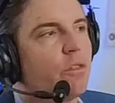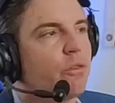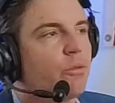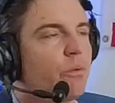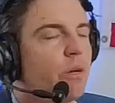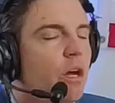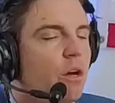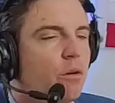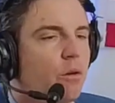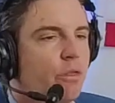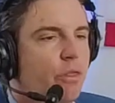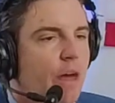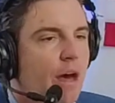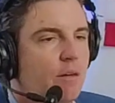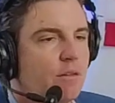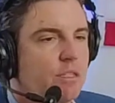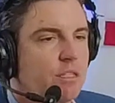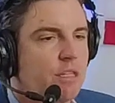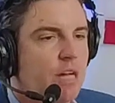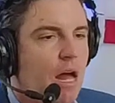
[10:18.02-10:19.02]
three hundred
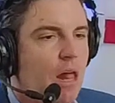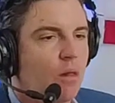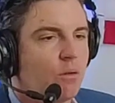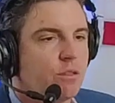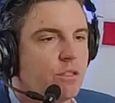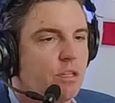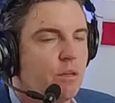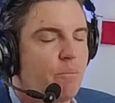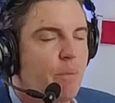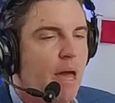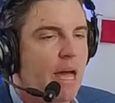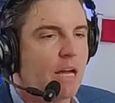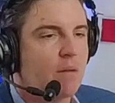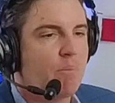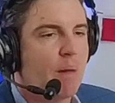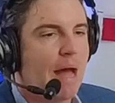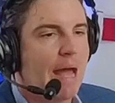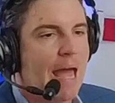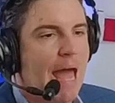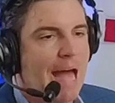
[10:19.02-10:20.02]
thousand dollars in the bank
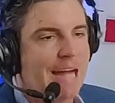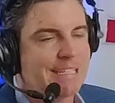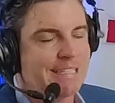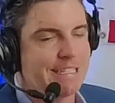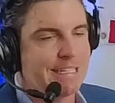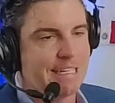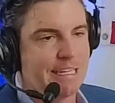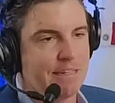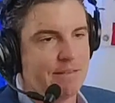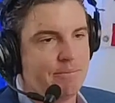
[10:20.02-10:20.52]
by accident.